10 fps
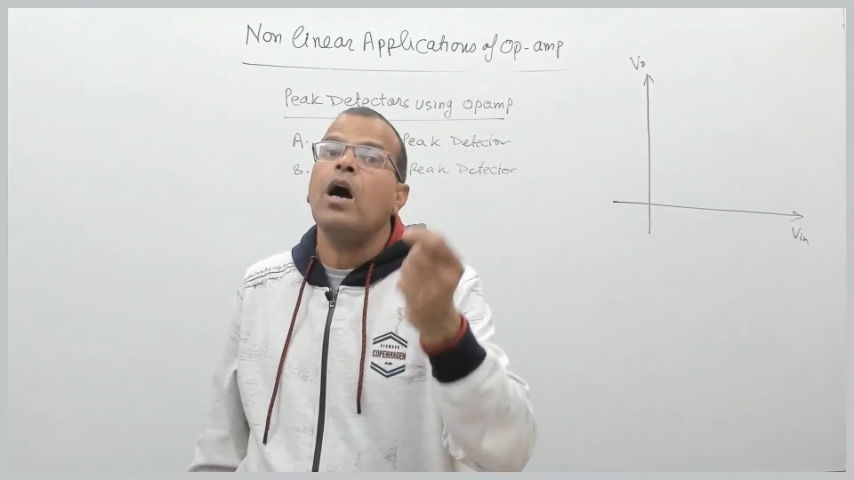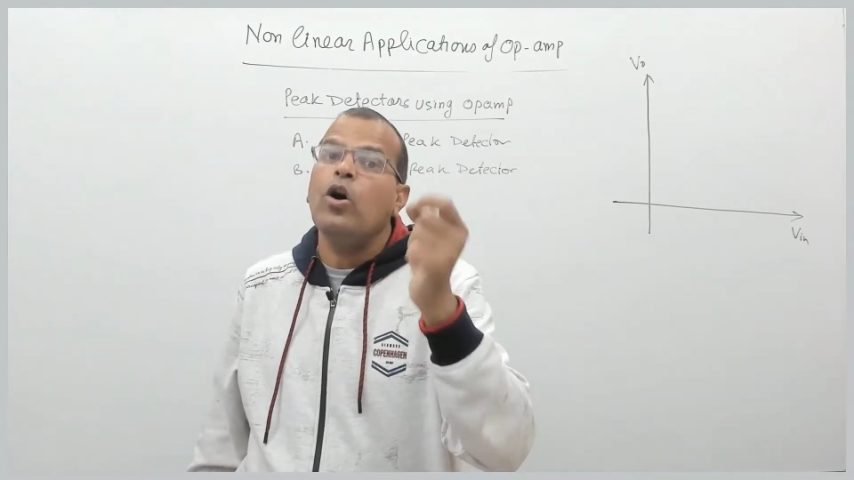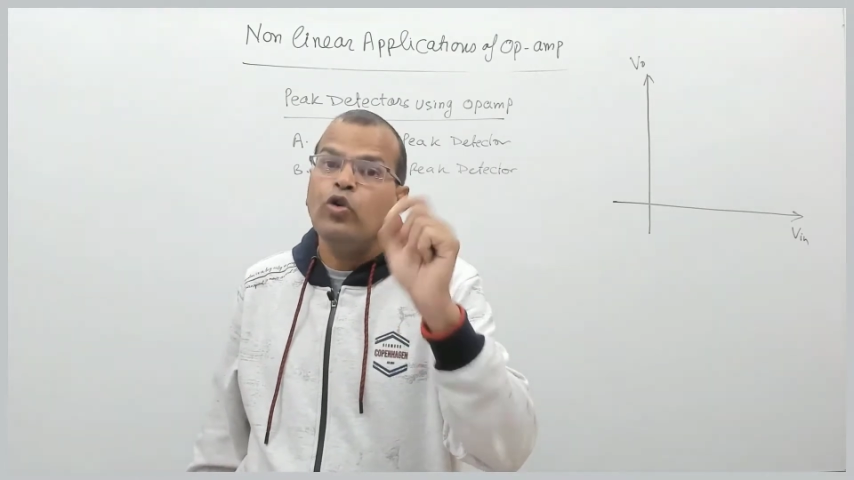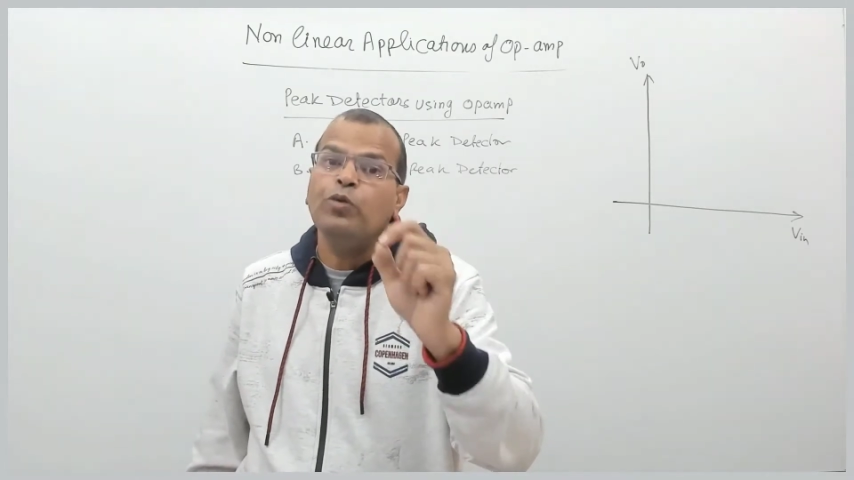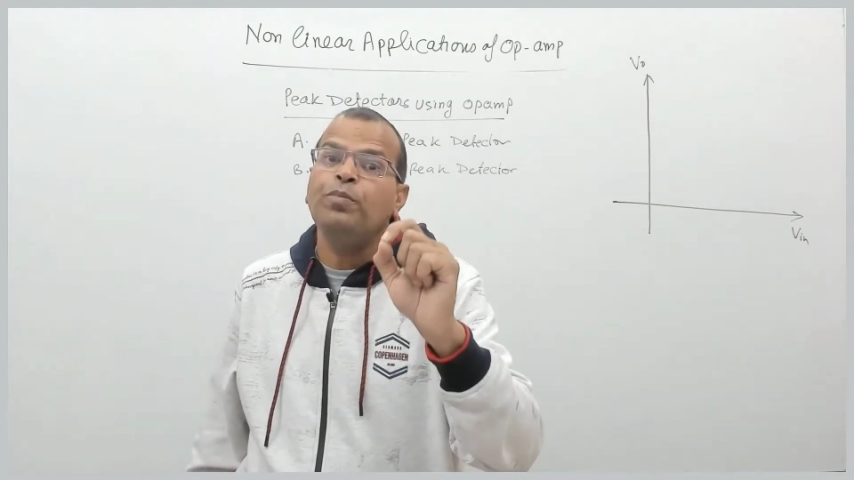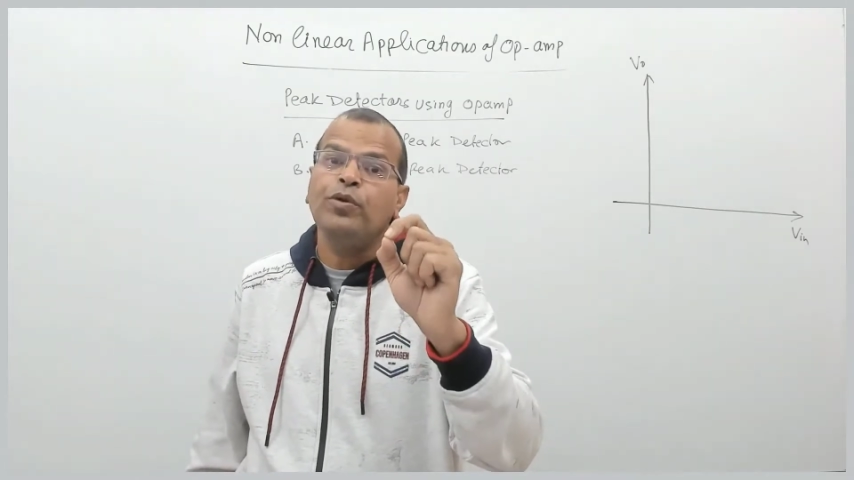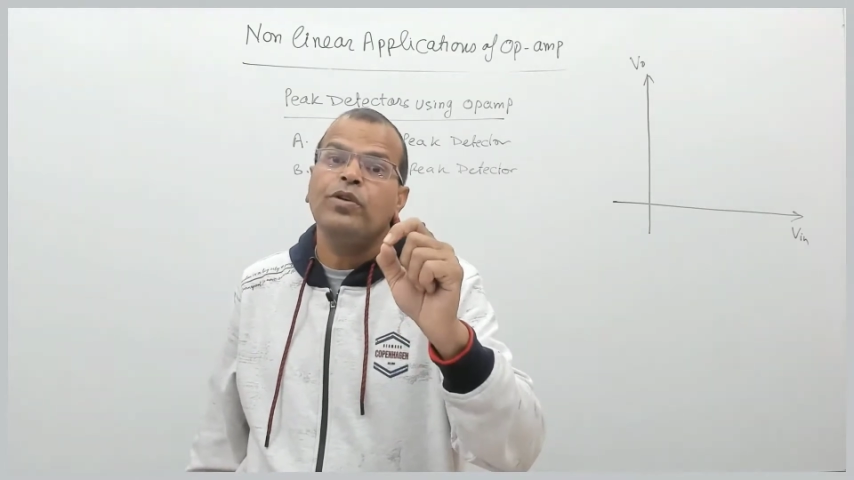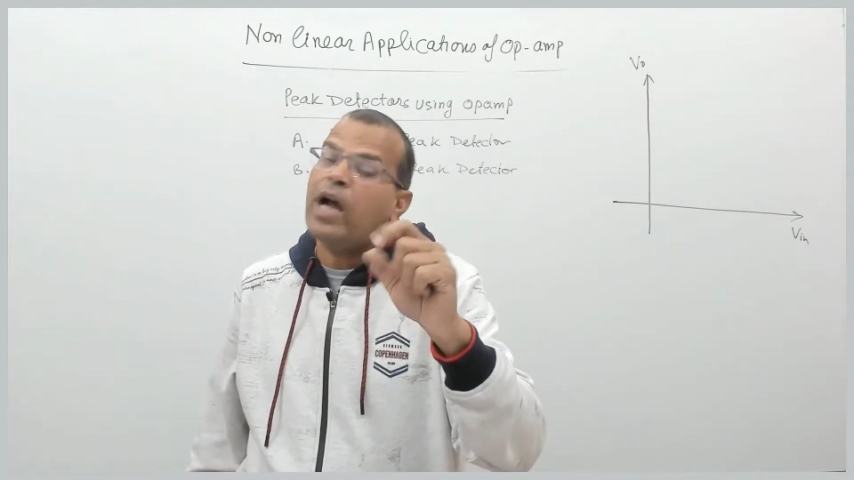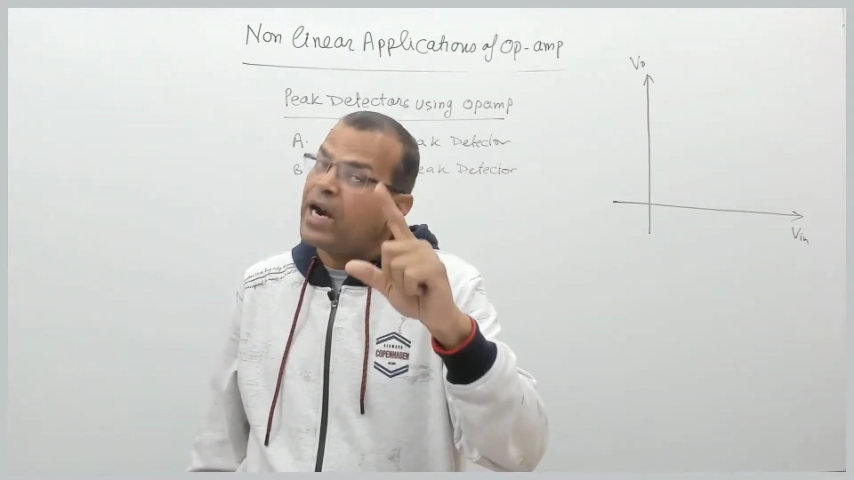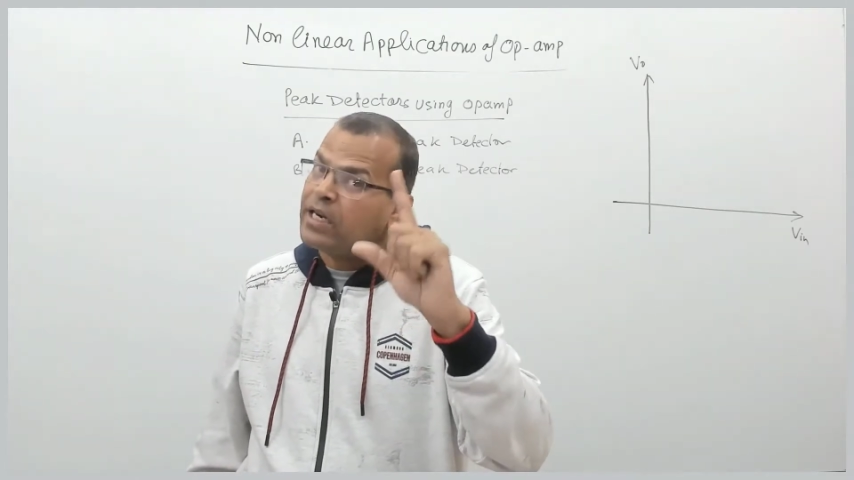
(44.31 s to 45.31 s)

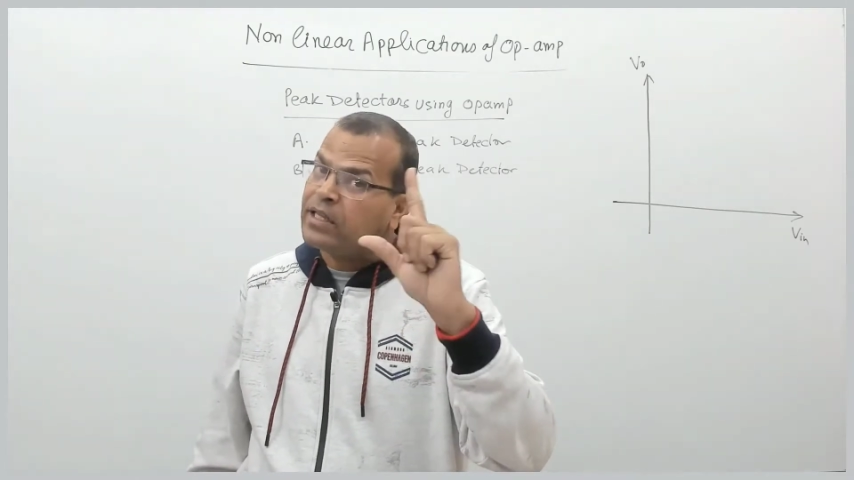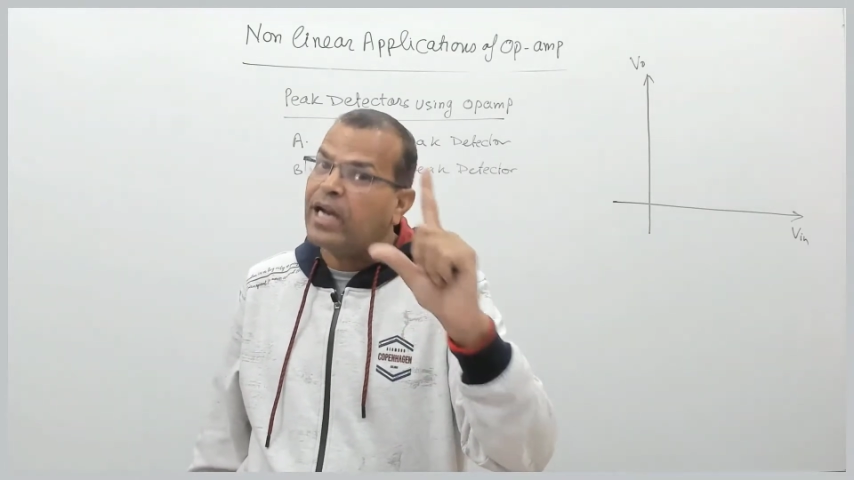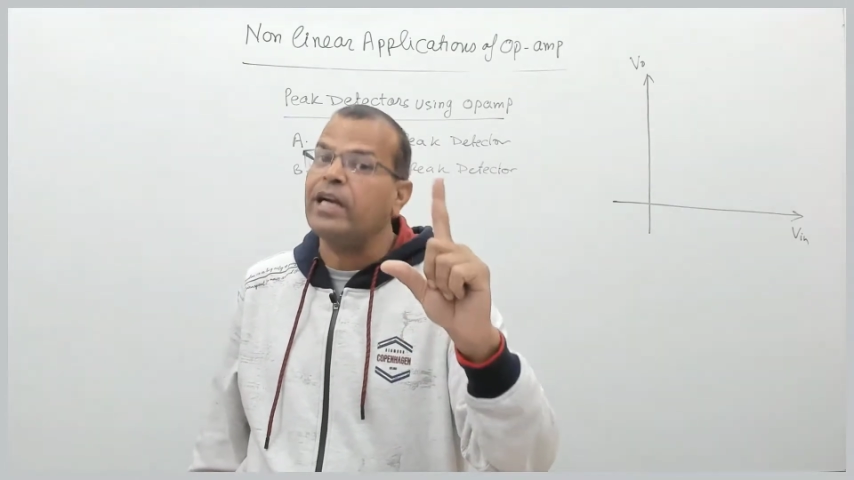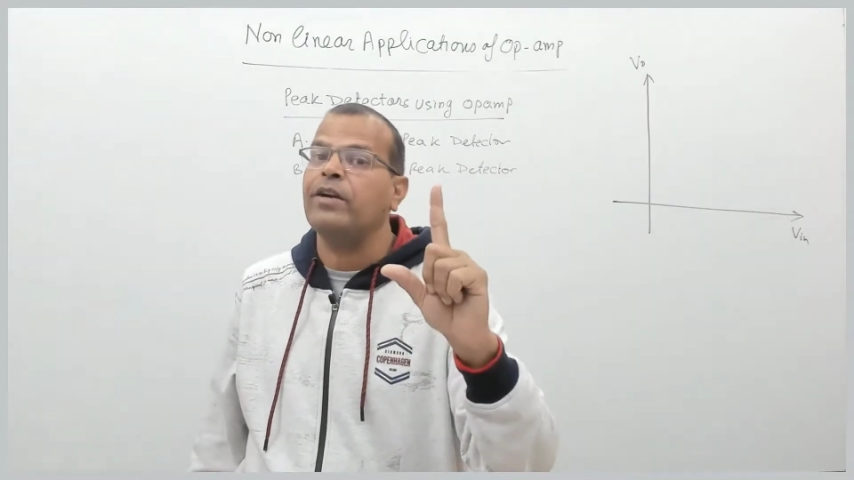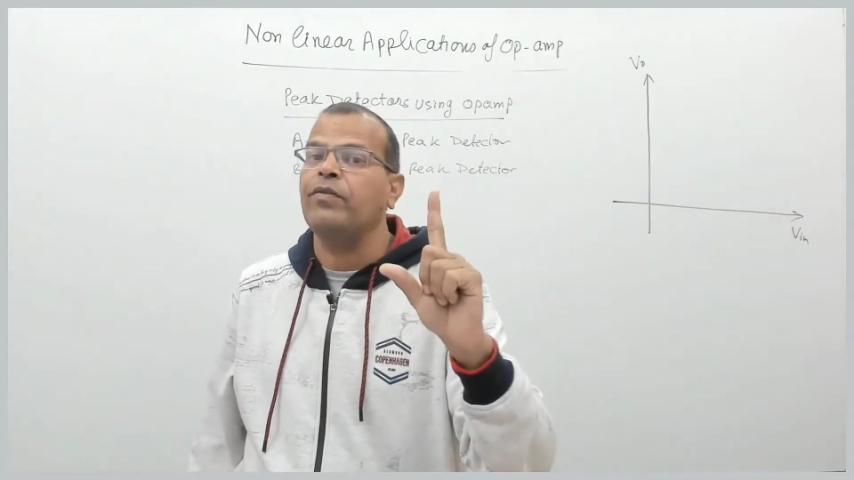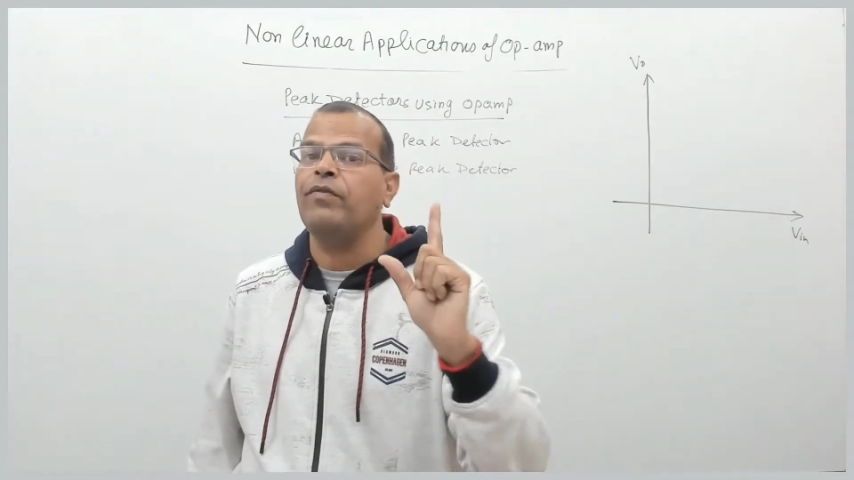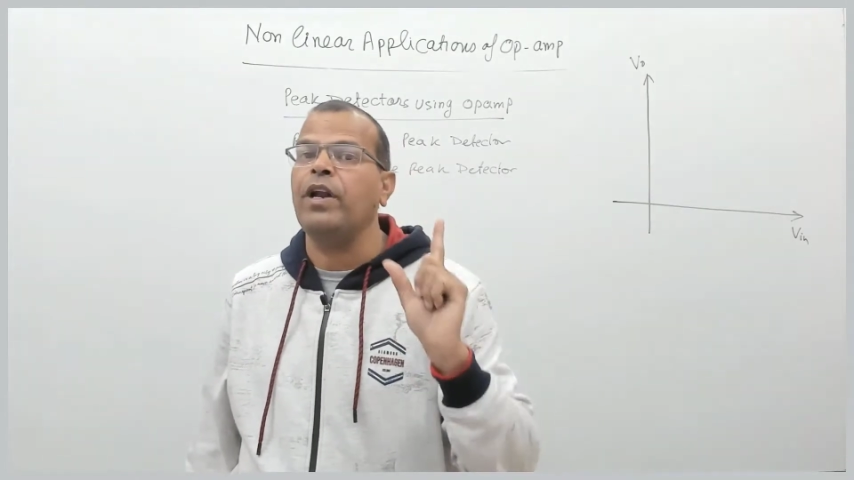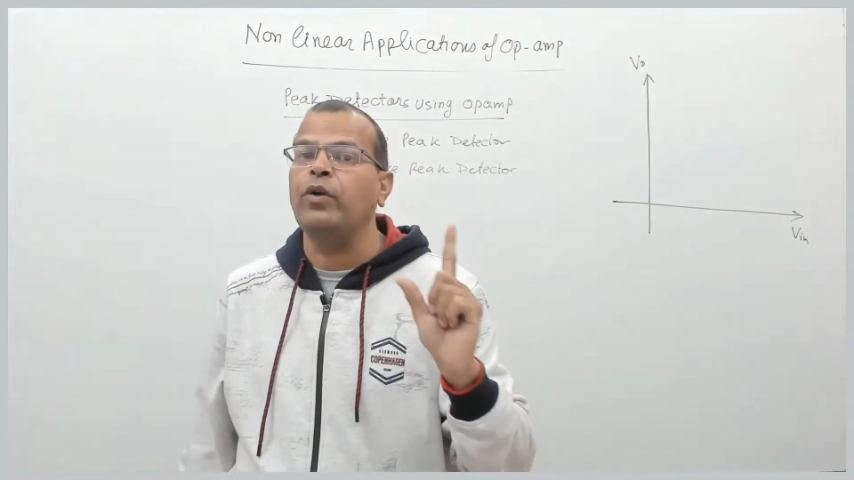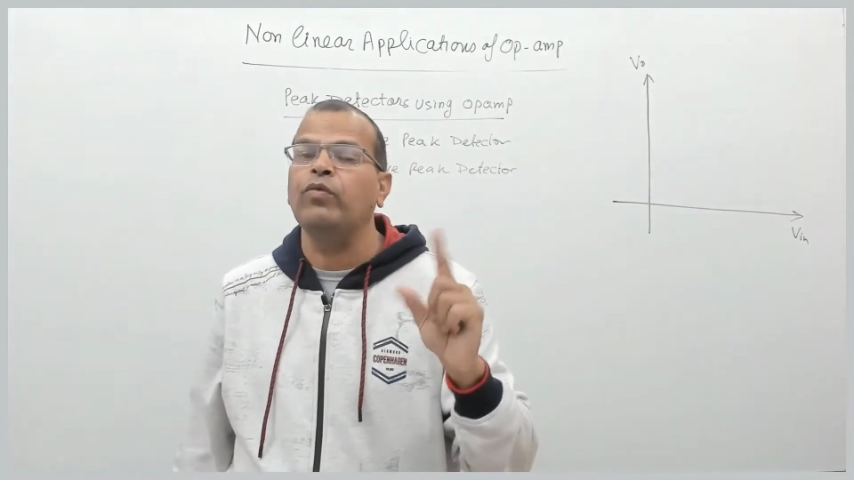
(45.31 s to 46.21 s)
output at that value.